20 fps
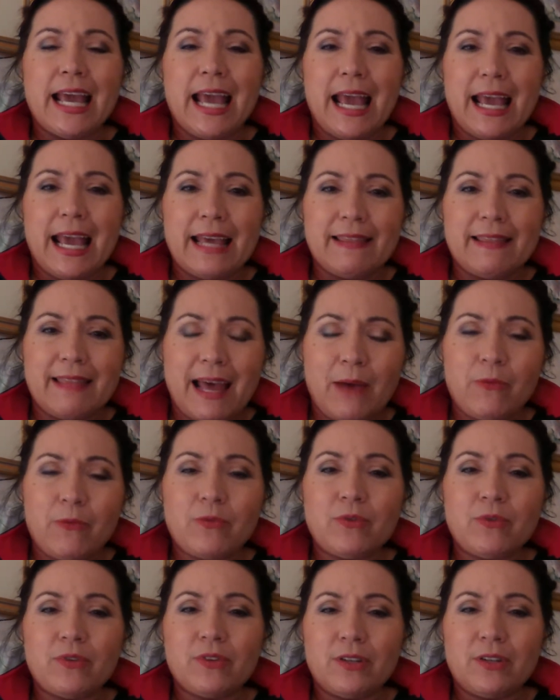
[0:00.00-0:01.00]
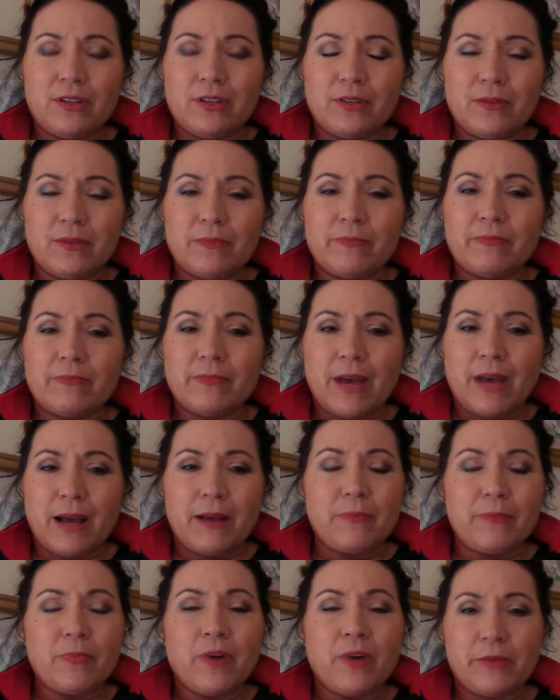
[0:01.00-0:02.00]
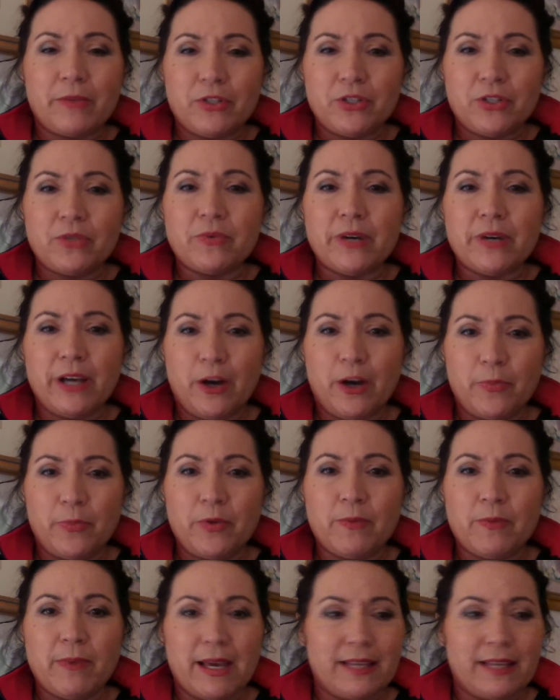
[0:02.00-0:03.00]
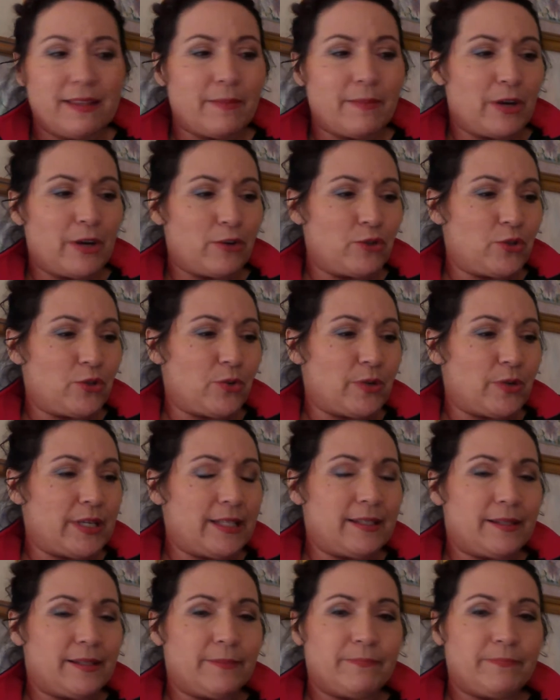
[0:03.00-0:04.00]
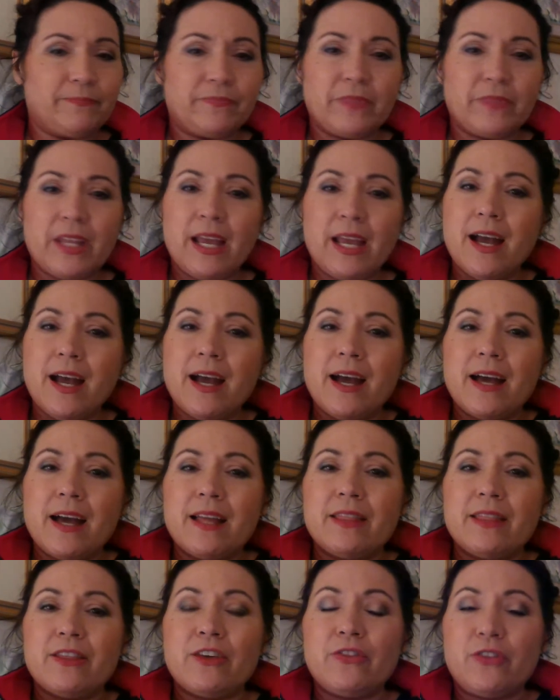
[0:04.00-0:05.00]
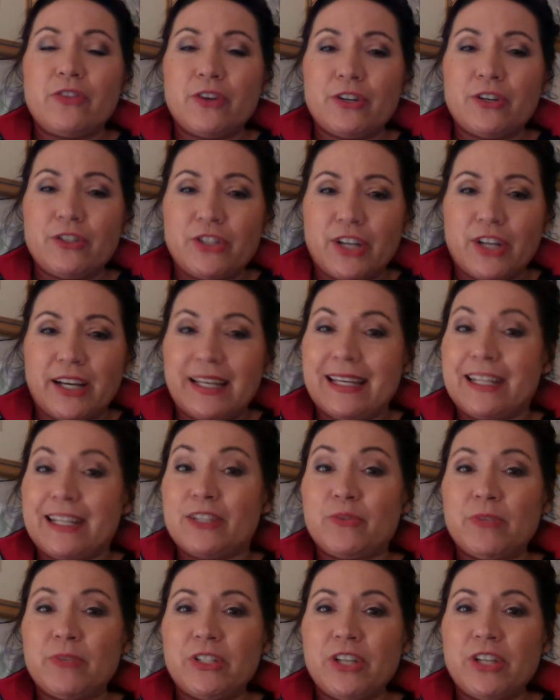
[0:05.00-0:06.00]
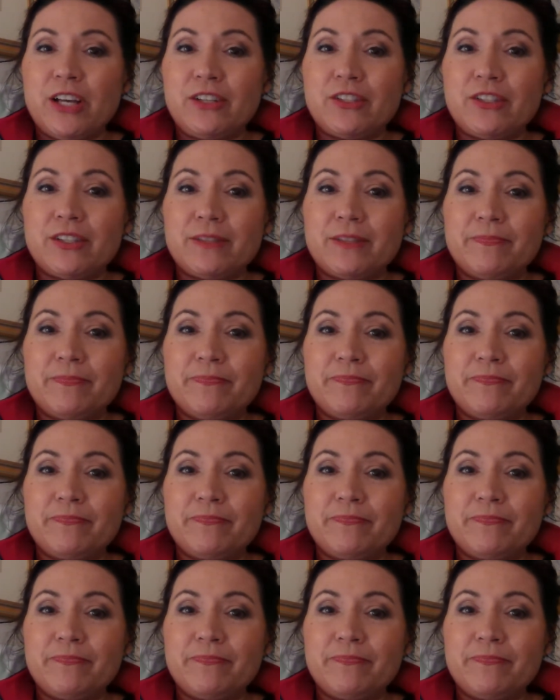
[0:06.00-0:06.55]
And that will, I promise you, will help you make the better choice. The third giant is rejection.